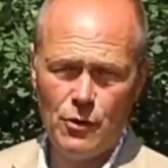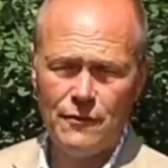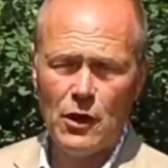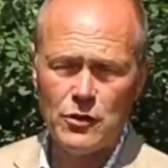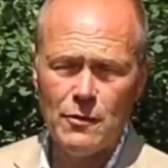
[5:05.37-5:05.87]
were
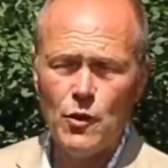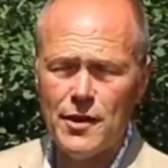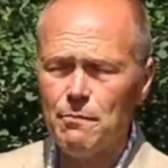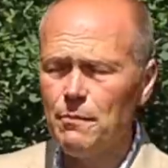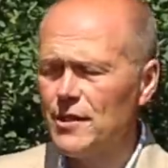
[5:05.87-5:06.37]
found in
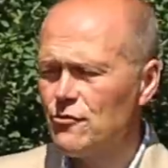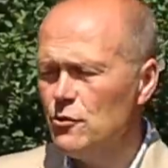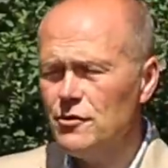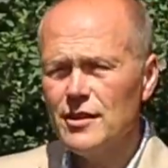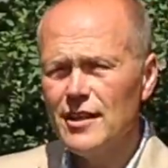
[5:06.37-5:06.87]
within
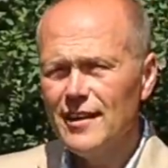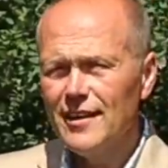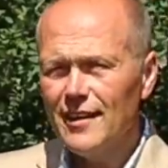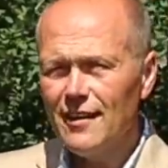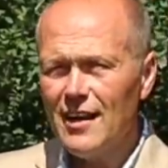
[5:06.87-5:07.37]
beetroot,
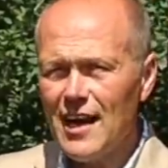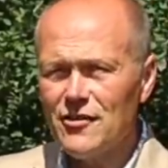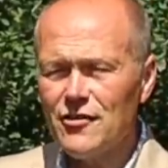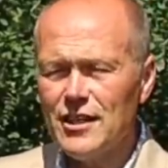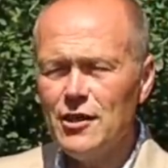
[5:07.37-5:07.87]
are
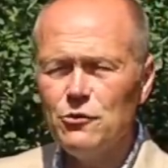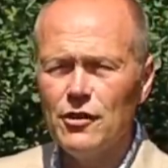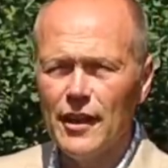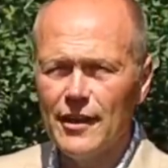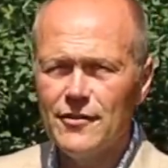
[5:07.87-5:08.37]
actually
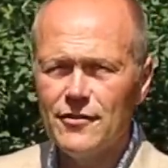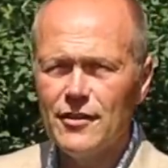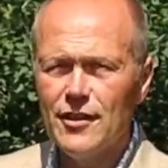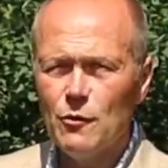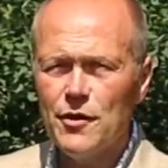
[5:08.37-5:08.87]

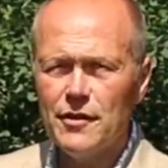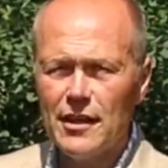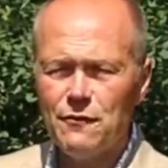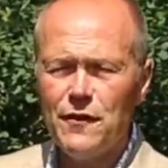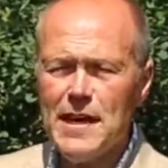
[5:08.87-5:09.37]
utilised within
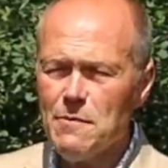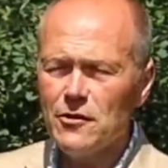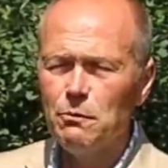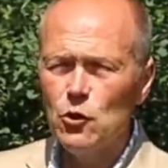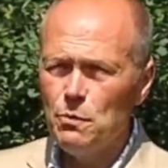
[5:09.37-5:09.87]
that
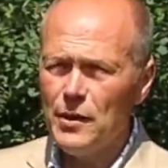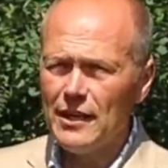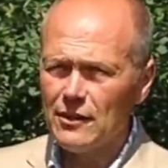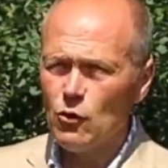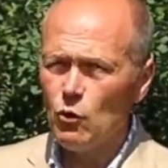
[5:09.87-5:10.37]
famous blue
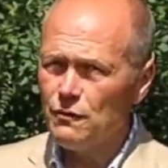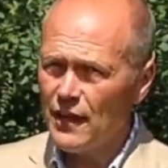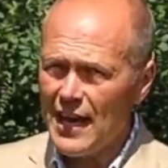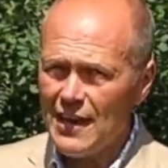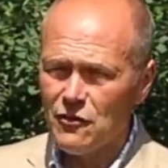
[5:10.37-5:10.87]
pill called
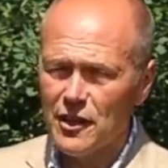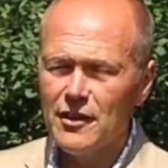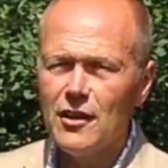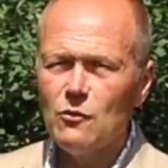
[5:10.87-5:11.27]
Viagra,